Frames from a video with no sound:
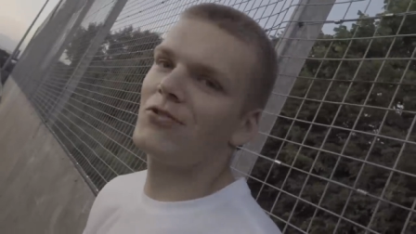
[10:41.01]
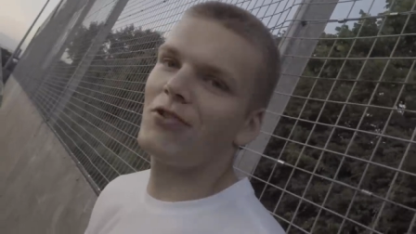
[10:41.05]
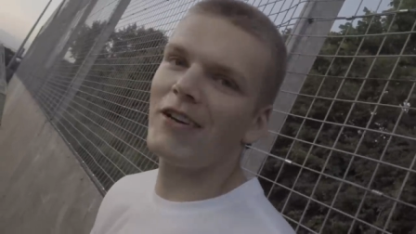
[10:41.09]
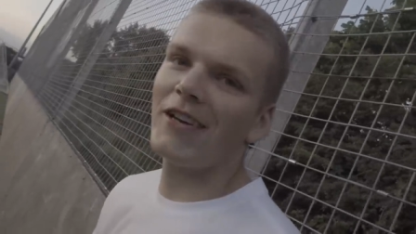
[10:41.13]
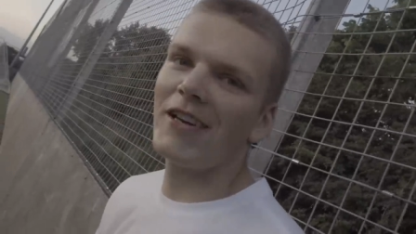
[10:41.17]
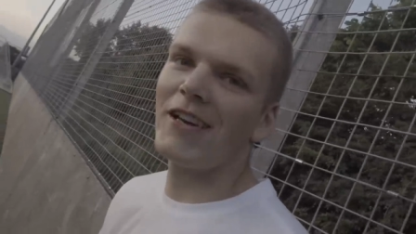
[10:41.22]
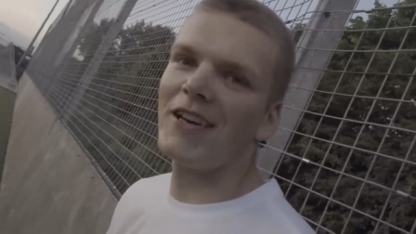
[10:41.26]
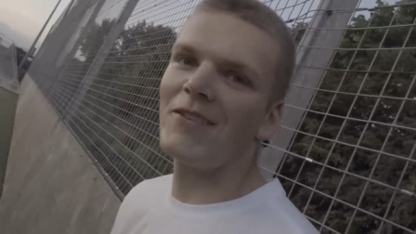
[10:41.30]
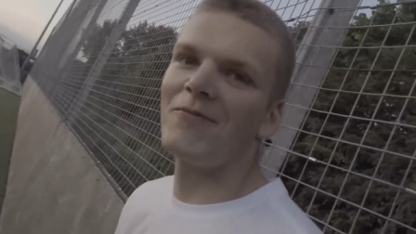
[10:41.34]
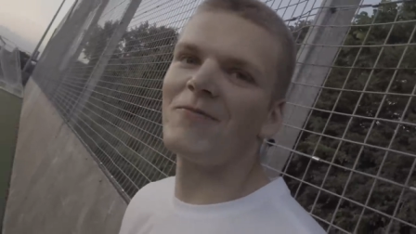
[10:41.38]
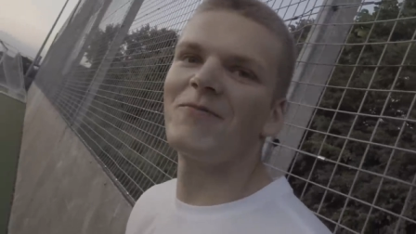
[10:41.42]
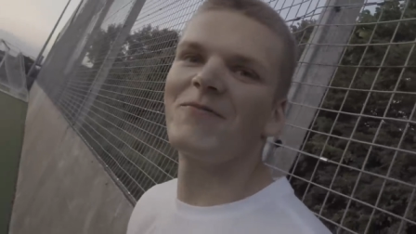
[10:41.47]
great
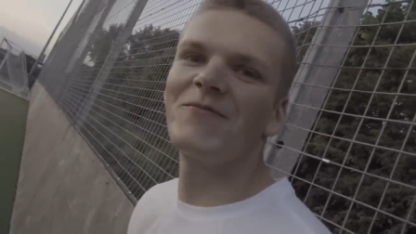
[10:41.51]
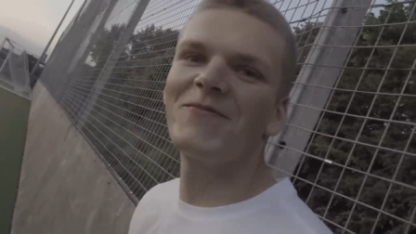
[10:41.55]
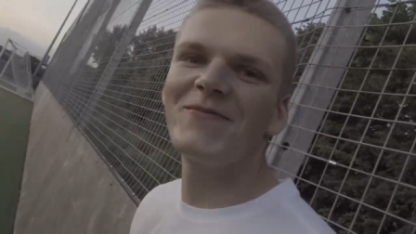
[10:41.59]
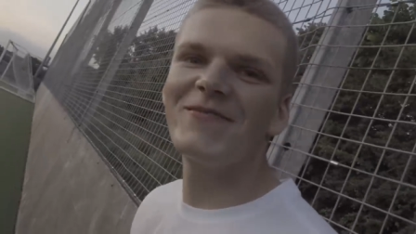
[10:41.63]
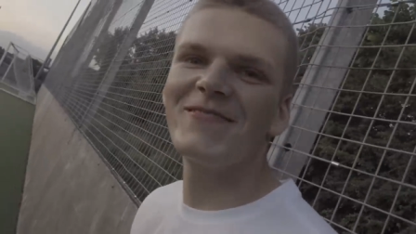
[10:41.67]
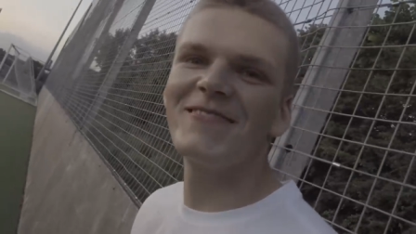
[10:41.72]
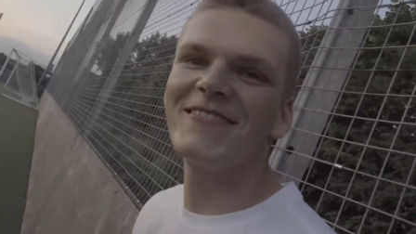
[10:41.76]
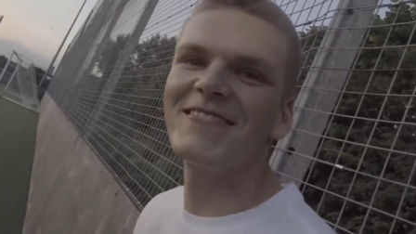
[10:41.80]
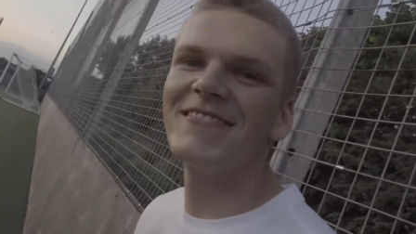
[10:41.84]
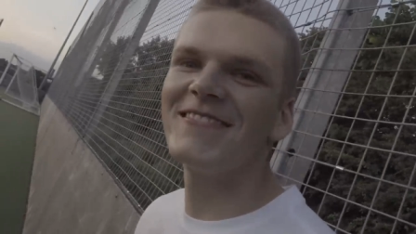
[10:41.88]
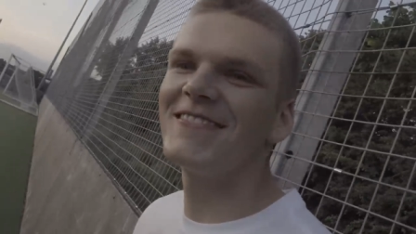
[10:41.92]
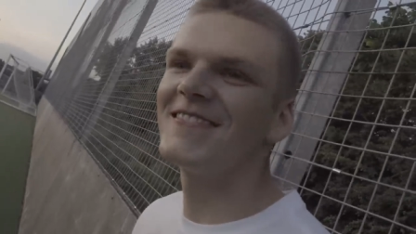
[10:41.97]
game.
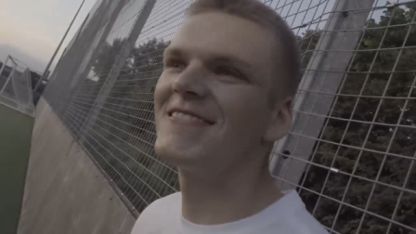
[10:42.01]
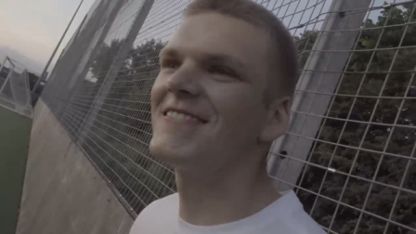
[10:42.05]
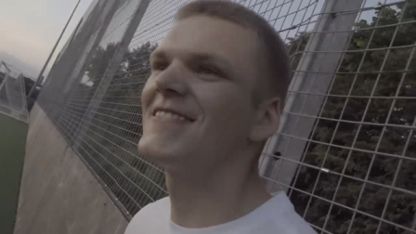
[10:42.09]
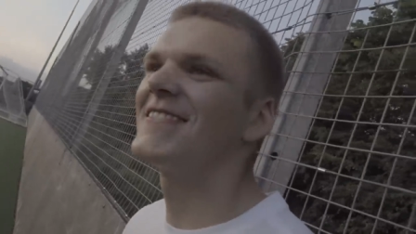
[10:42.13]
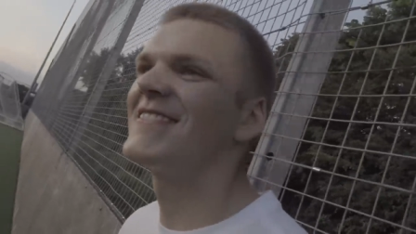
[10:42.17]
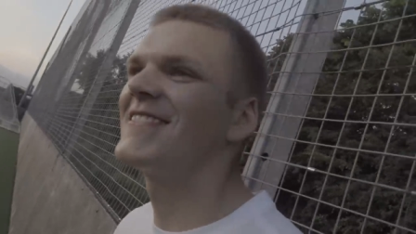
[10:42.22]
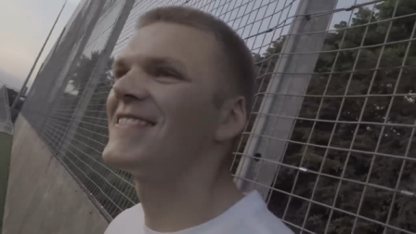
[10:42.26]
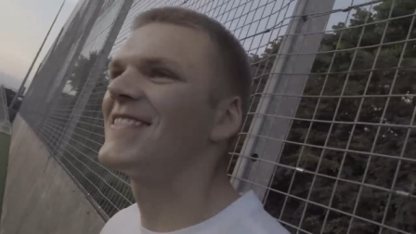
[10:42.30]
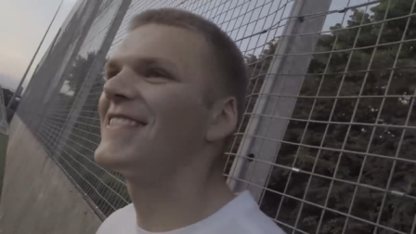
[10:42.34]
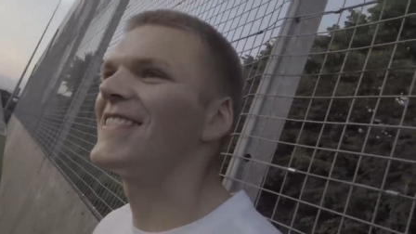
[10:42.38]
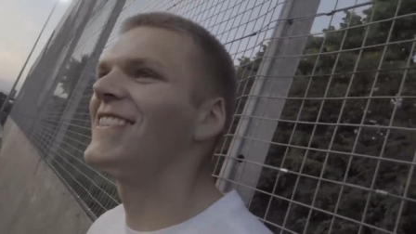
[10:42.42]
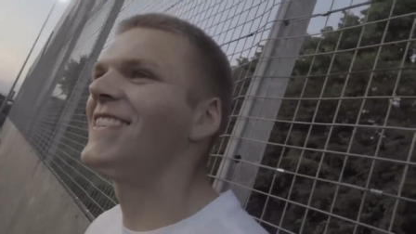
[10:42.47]
Yeah? Yeah.
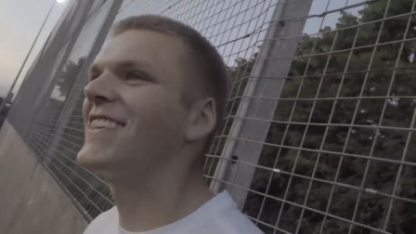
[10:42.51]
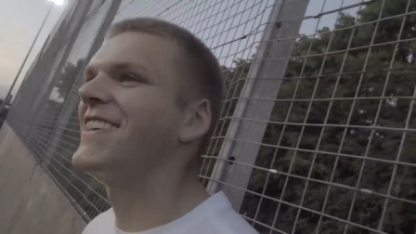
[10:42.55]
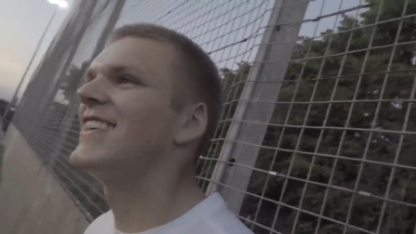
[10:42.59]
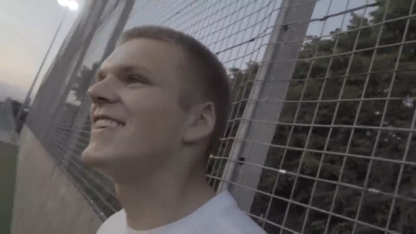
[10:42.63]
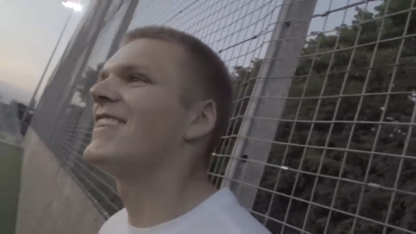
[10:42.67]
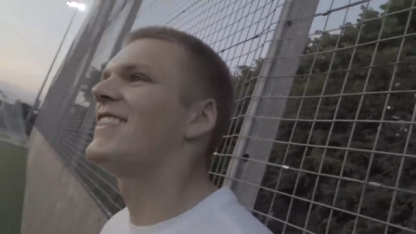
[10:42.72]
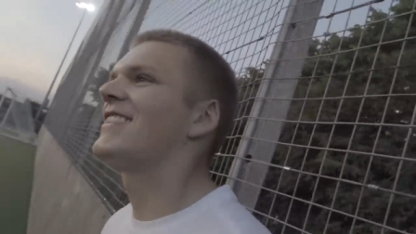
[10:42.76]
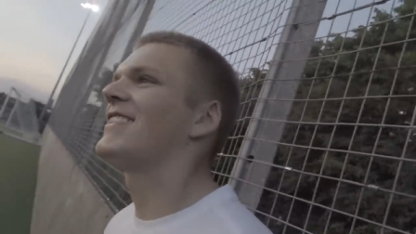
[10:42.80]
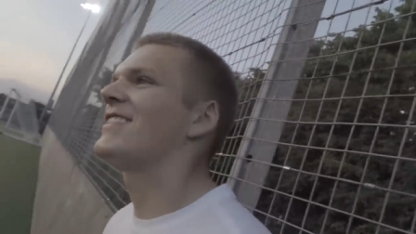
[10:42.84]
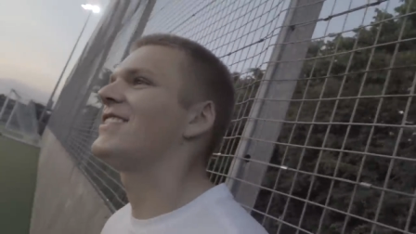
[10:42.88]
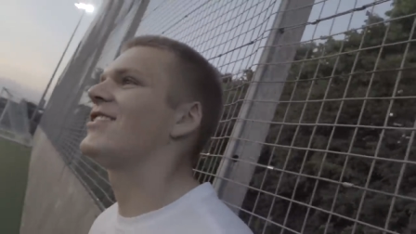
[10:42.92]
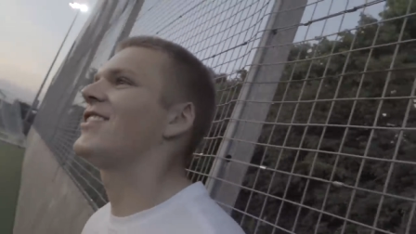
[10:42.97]

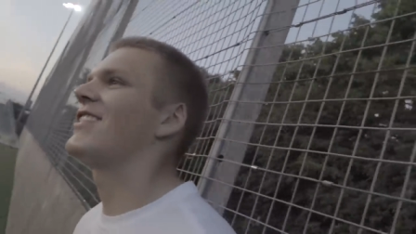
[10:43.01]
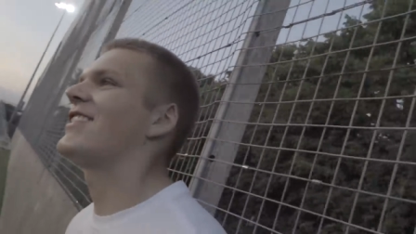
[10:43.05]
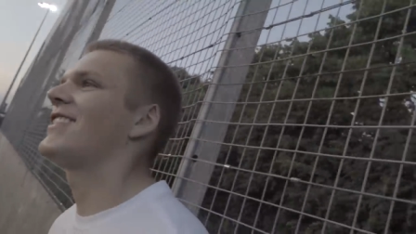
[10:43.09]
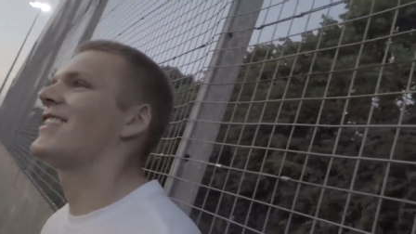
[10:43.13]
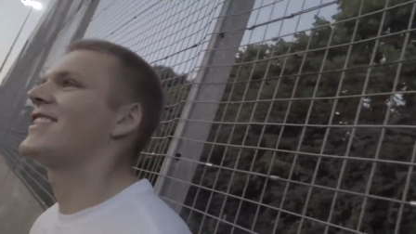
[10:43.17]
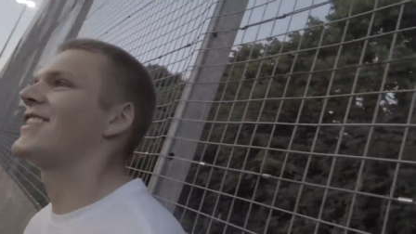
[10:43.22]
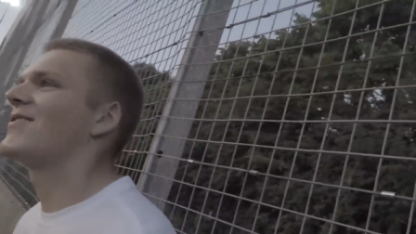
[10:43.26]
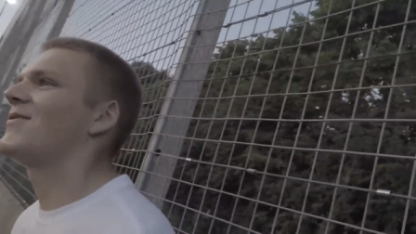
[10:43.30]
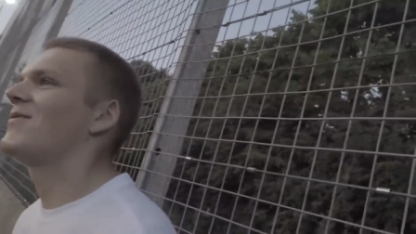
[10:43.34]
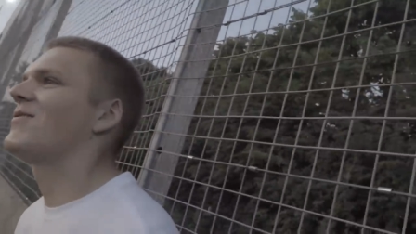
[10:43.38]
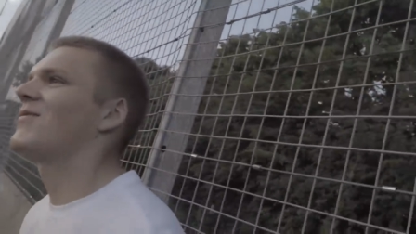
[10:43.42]
Great Oh,